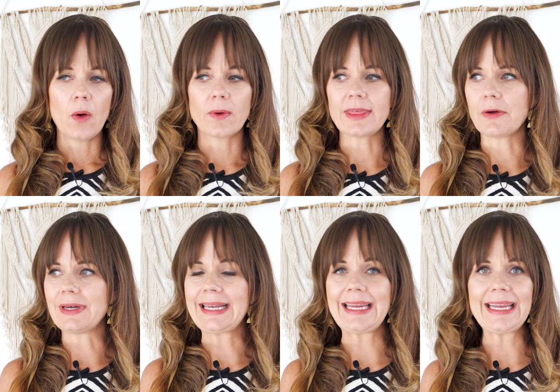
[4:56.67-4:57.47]
without
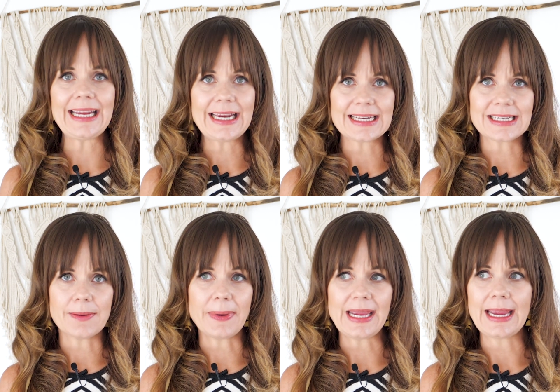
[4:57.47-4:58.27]
needing it to
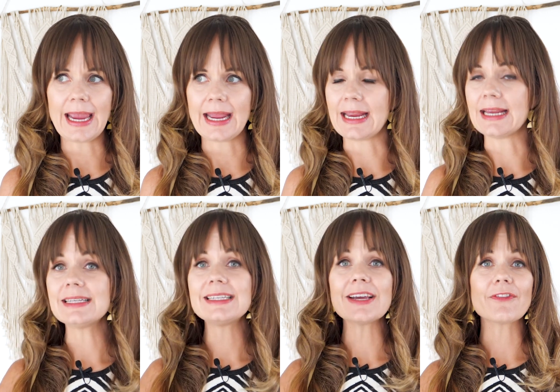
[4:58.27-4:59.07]
be any
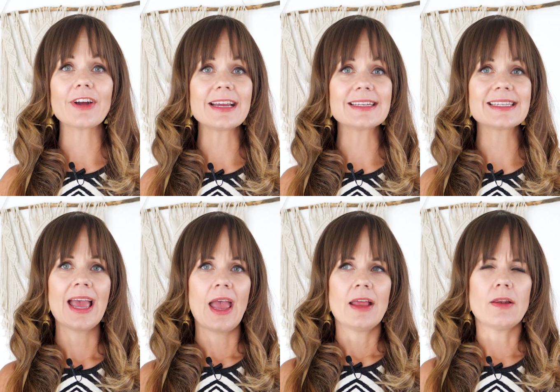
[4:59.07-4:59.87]
different,
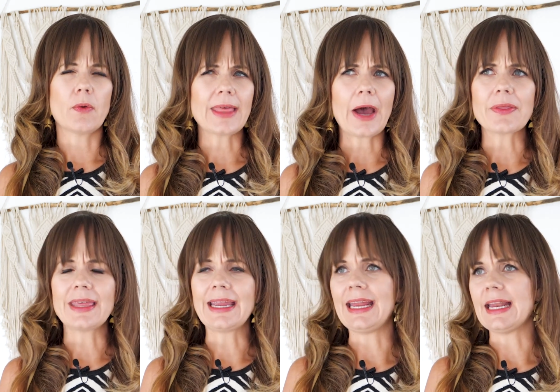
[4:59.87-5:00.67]
and without
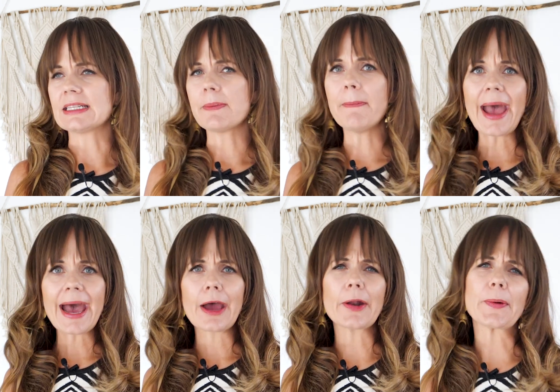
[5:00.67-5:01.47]
thinking it's
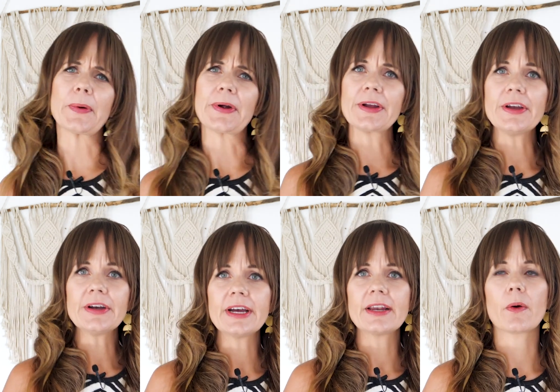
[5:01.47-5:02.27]
bad or
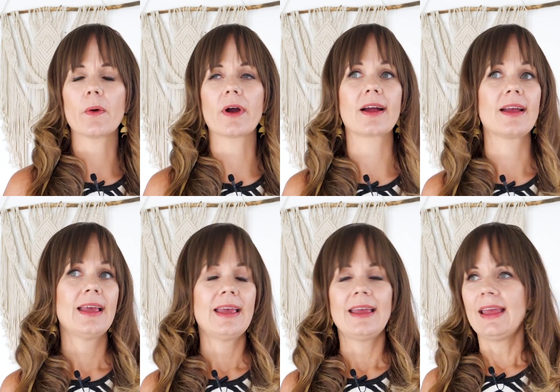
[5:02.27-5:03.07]
good or
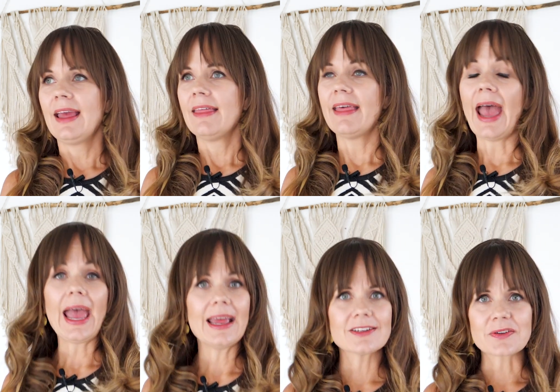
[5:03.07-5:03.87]
the
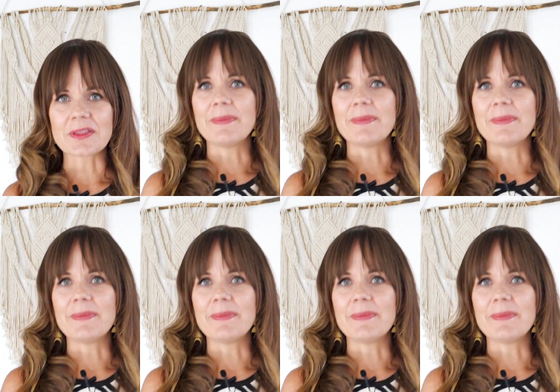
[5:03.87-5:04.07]
end or the